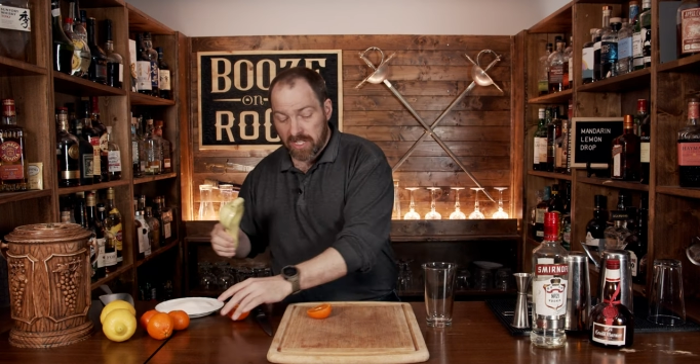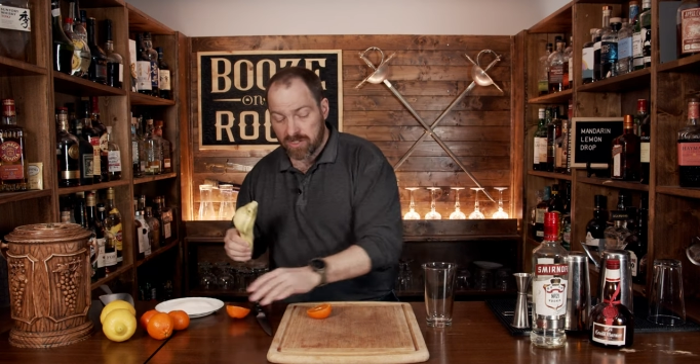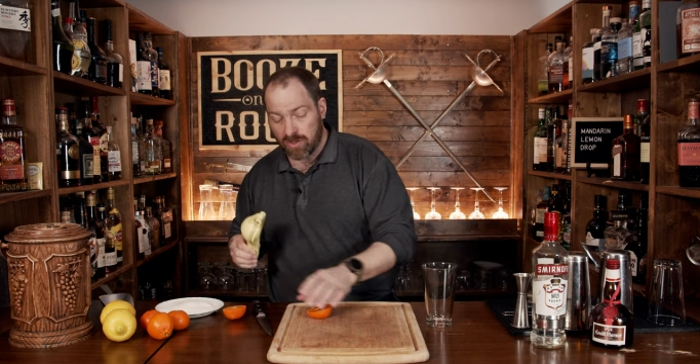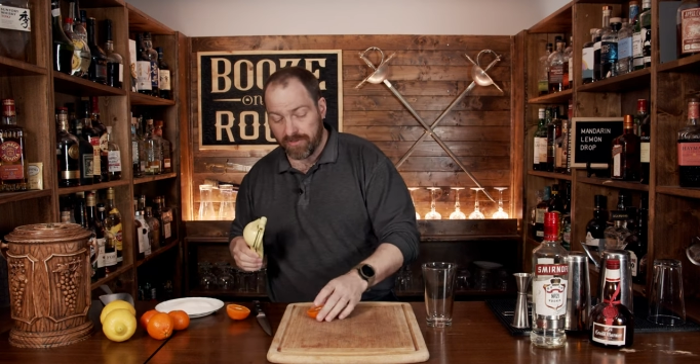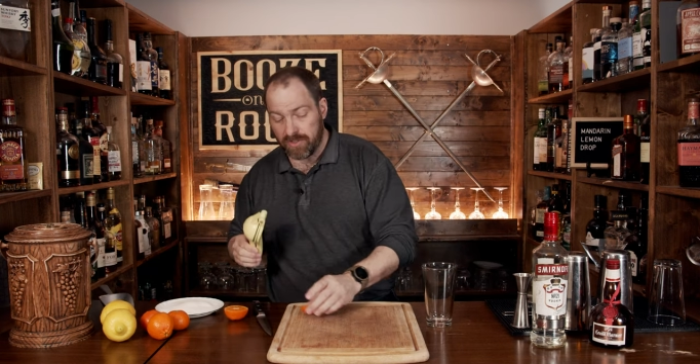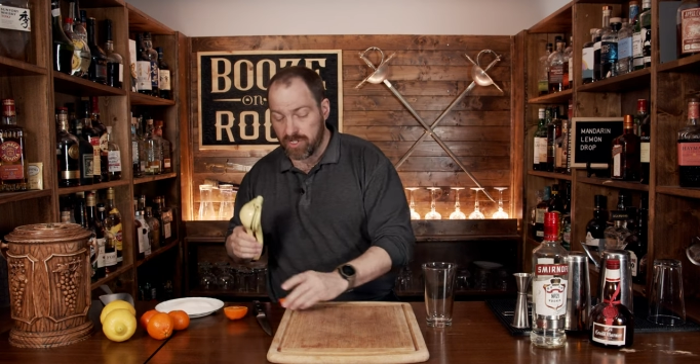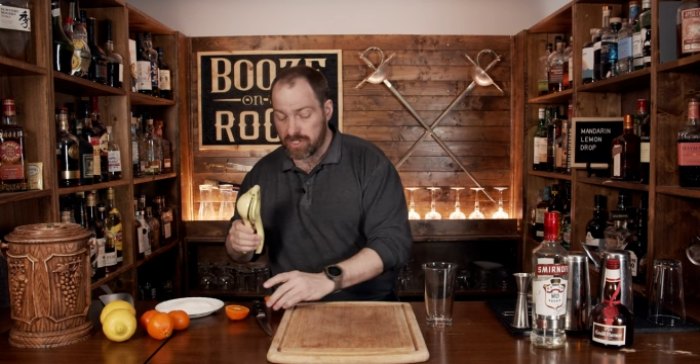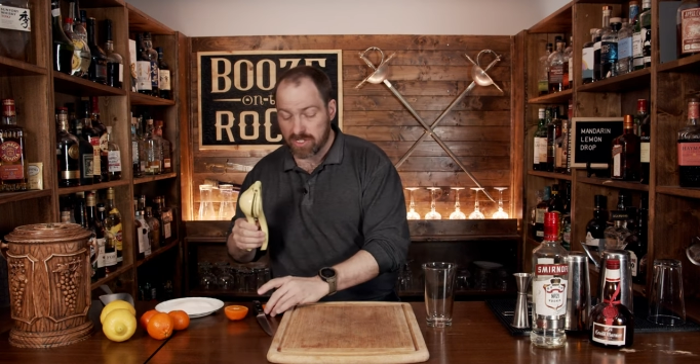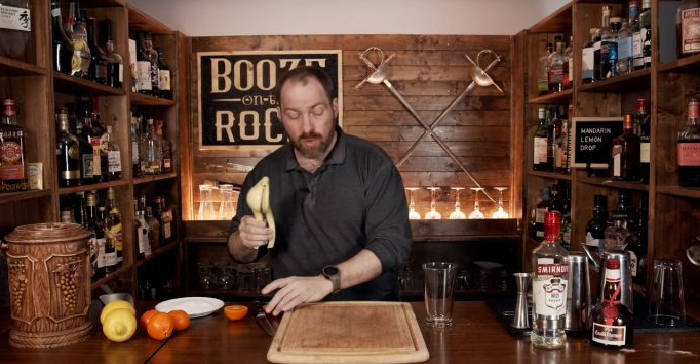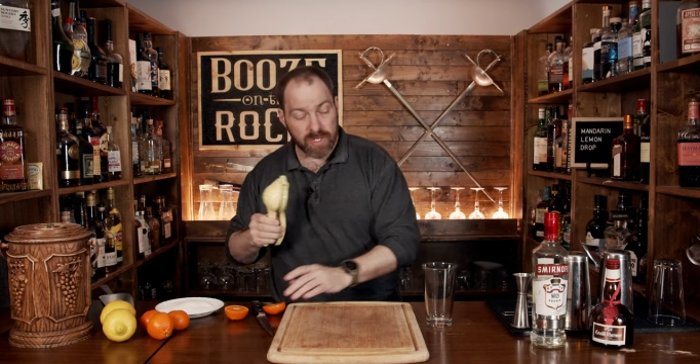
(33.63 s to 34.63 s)
So if you
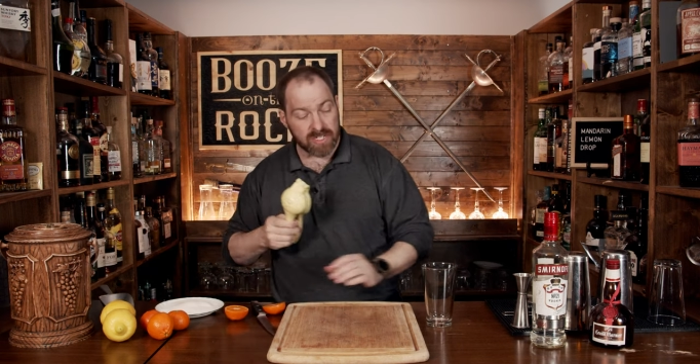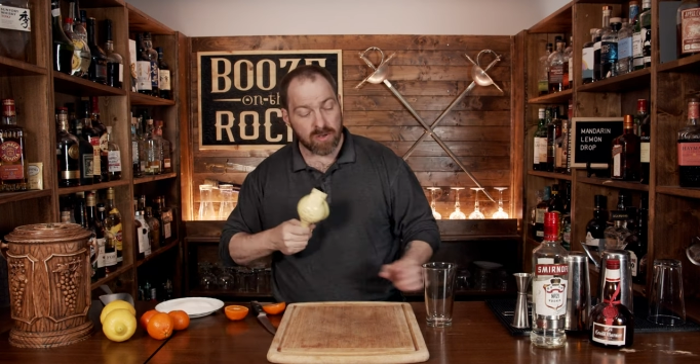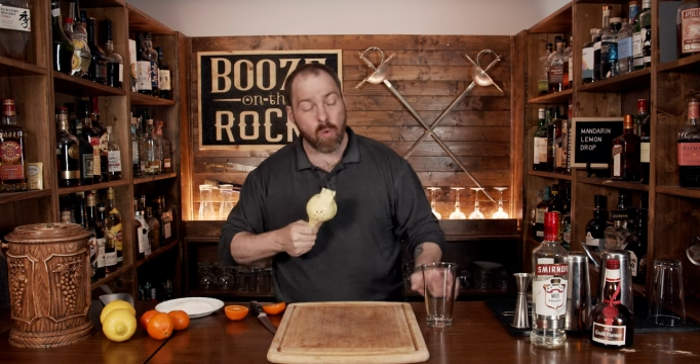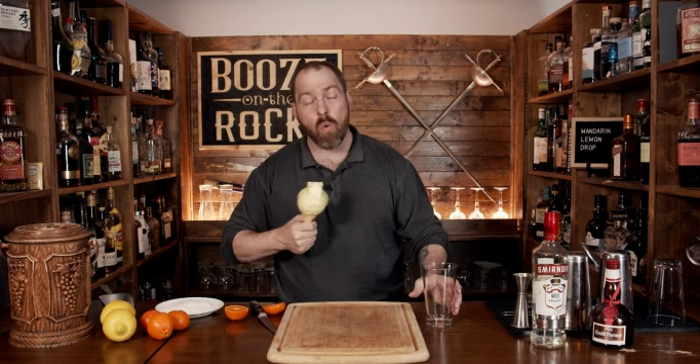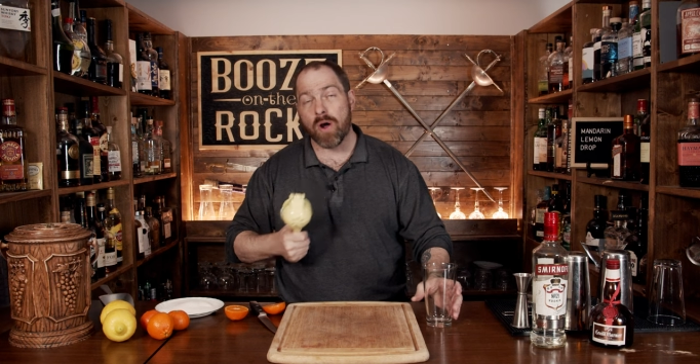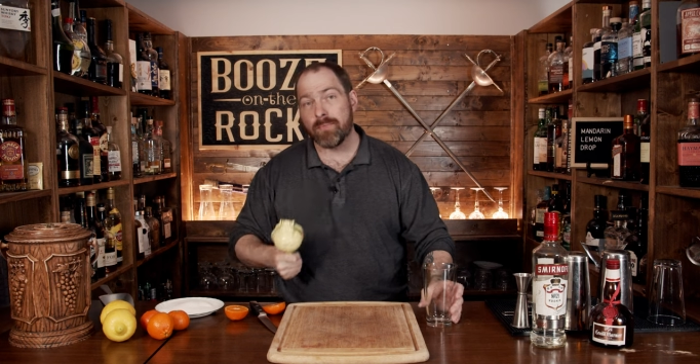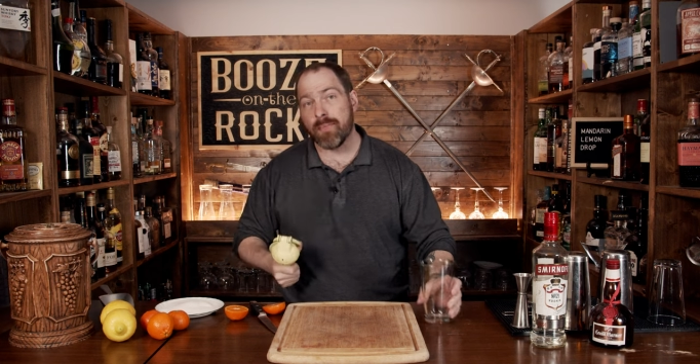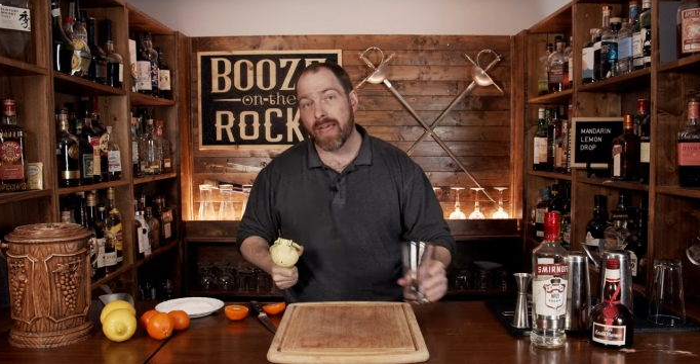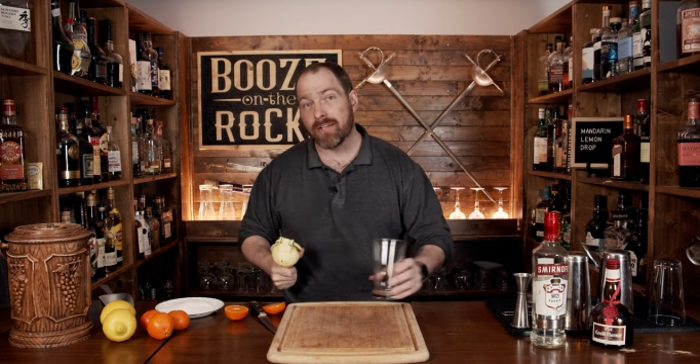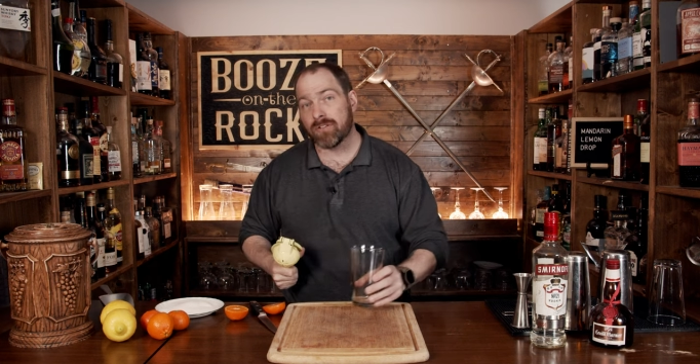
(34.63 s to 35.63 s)
just squeeze one
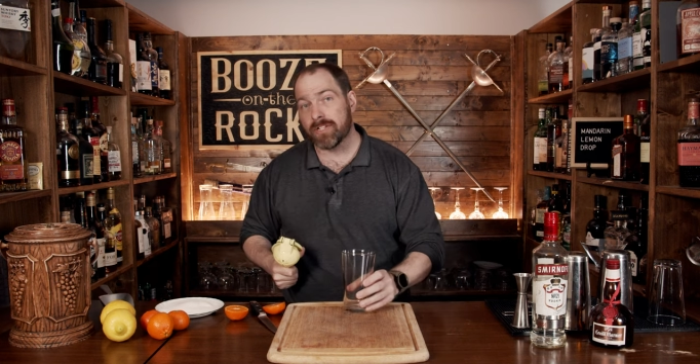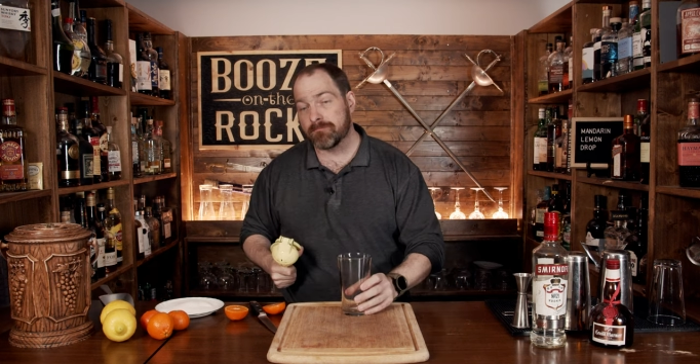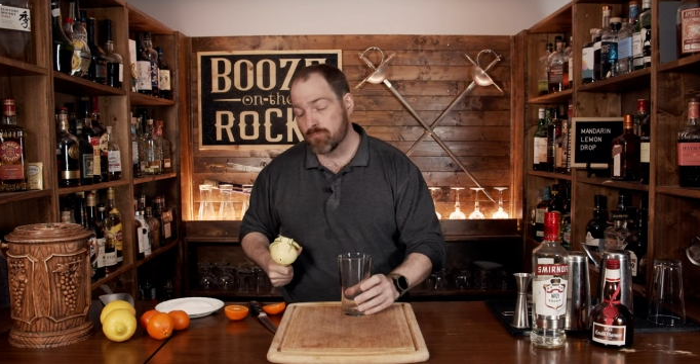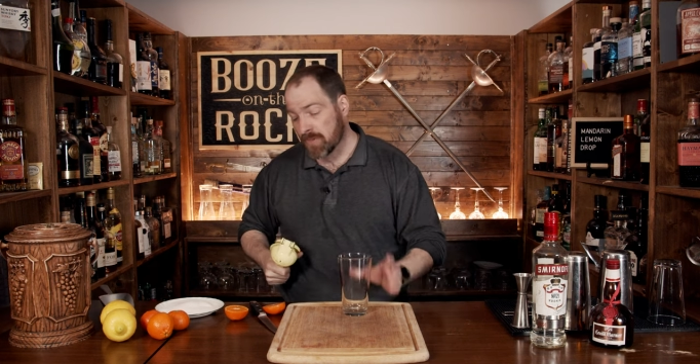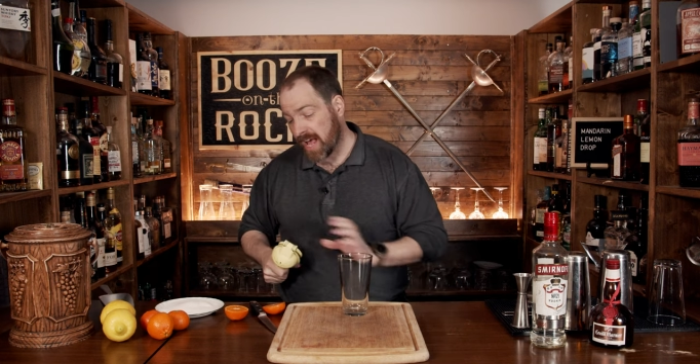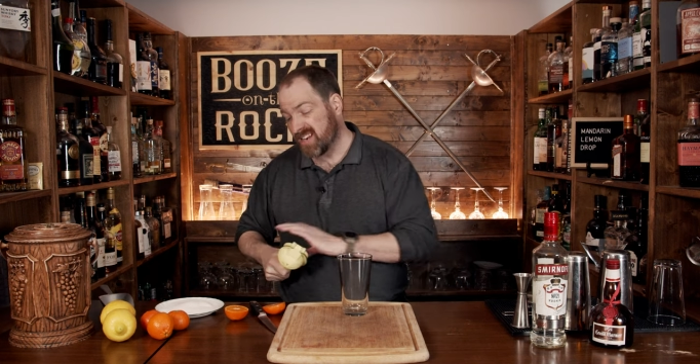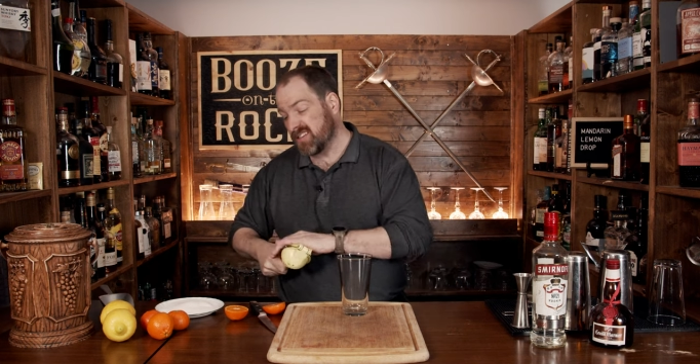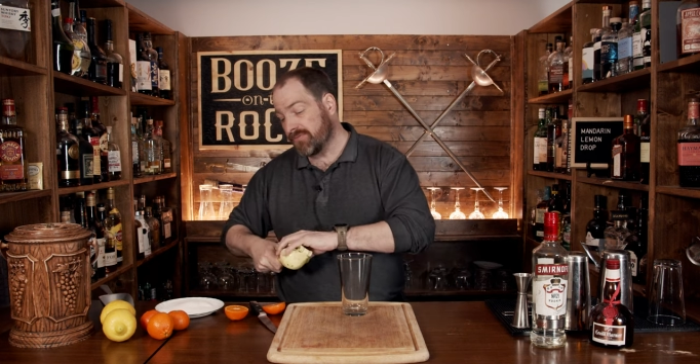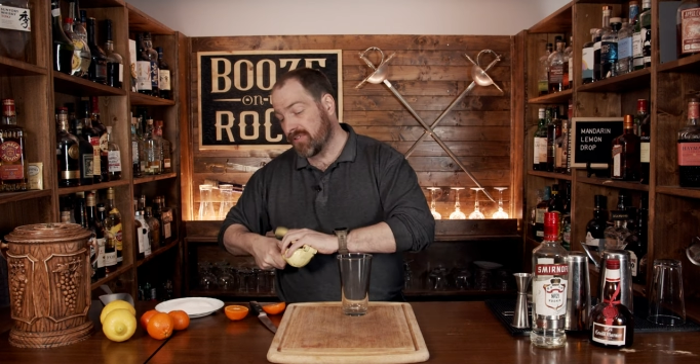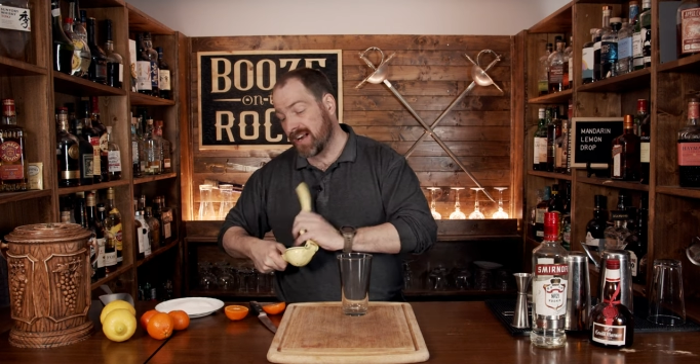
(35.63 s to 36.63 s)
mandarin and
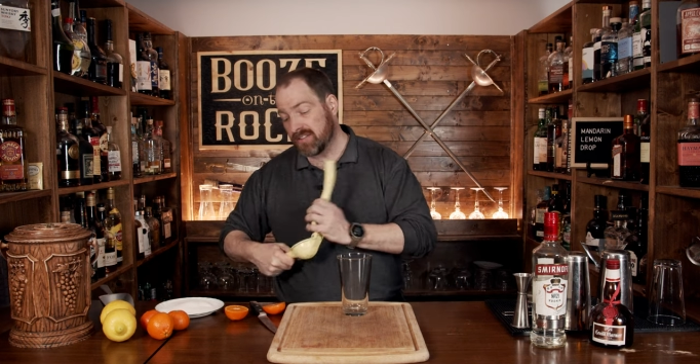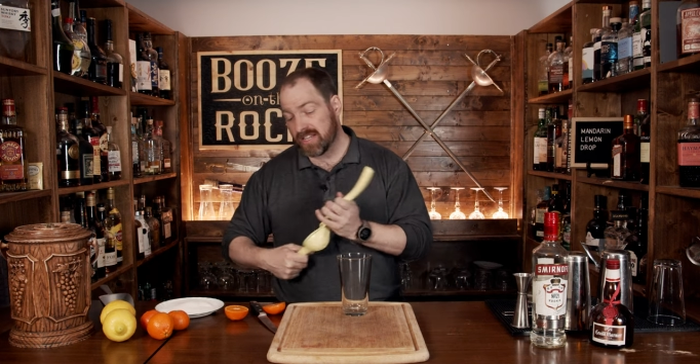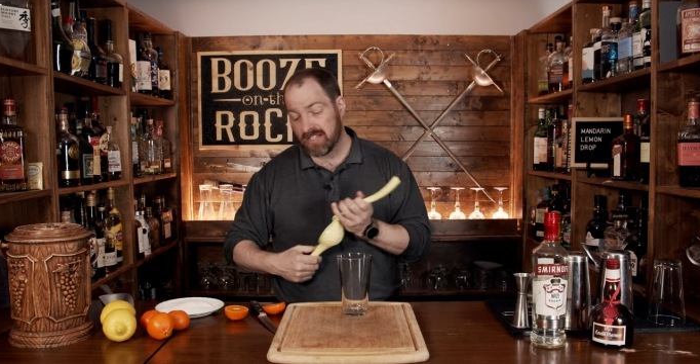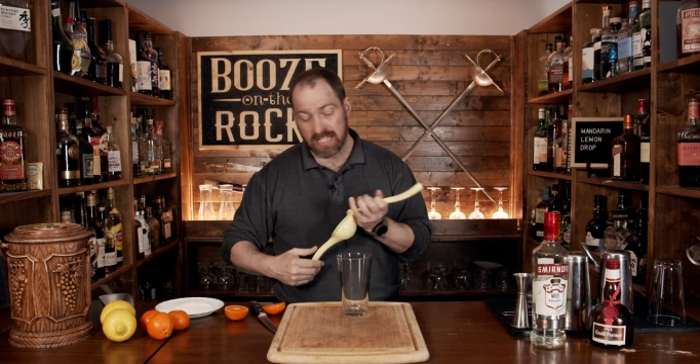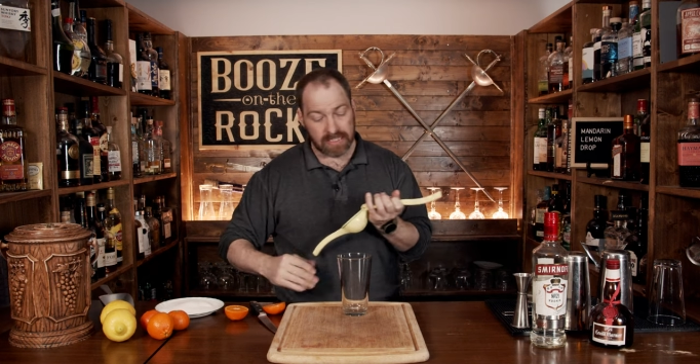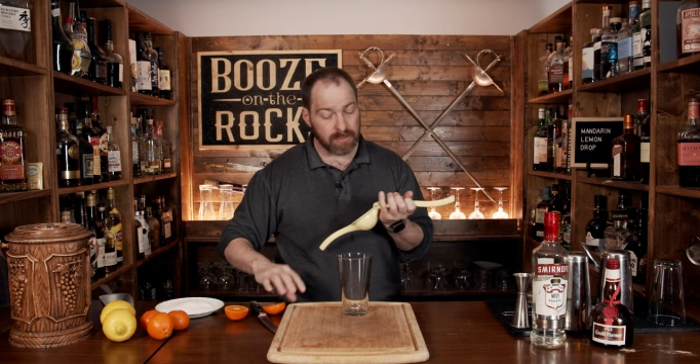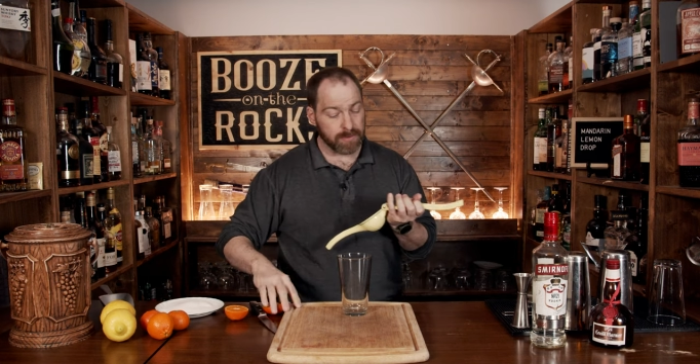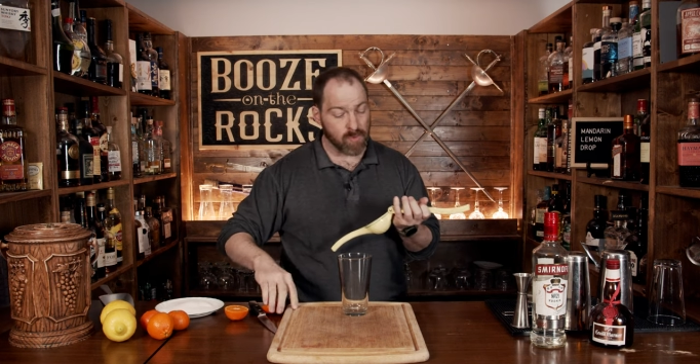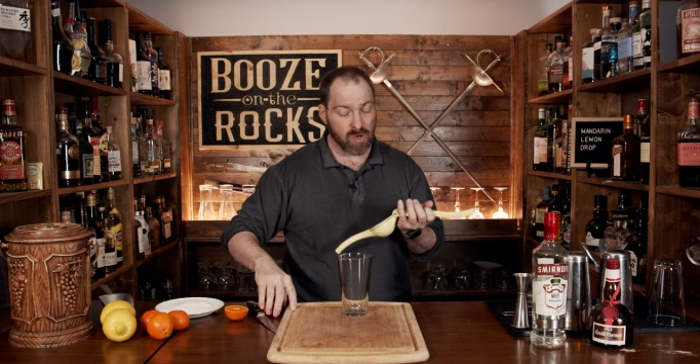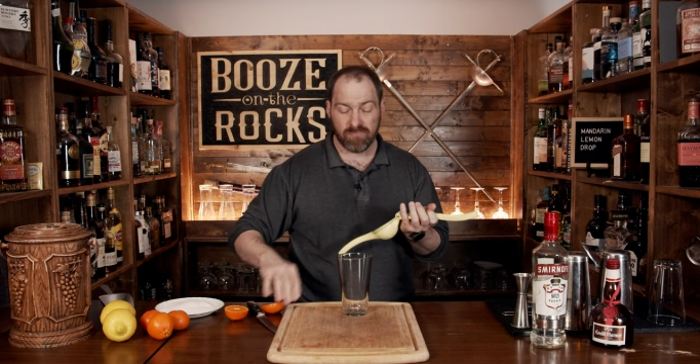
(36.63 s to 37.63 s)
you find that you need a little
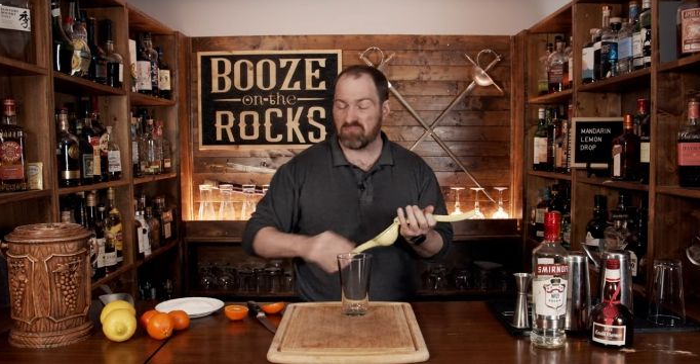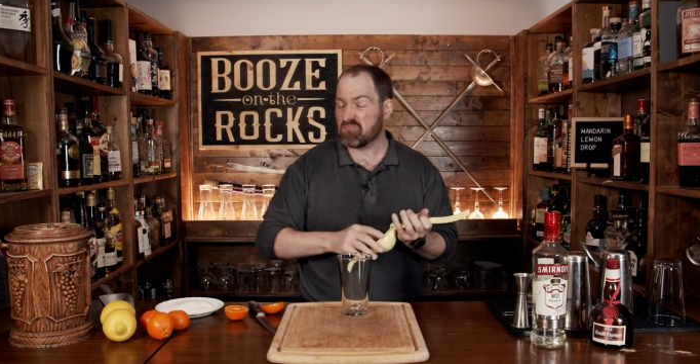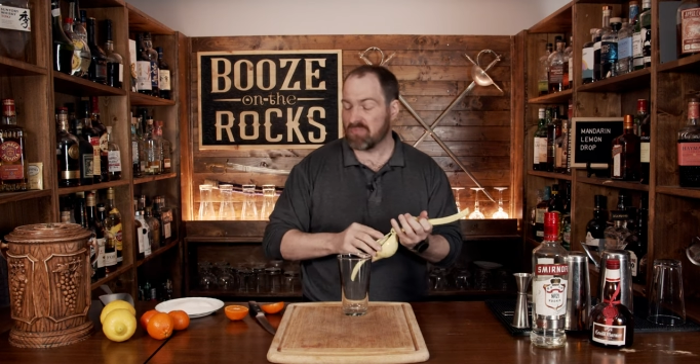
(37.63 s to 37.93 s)
bit more,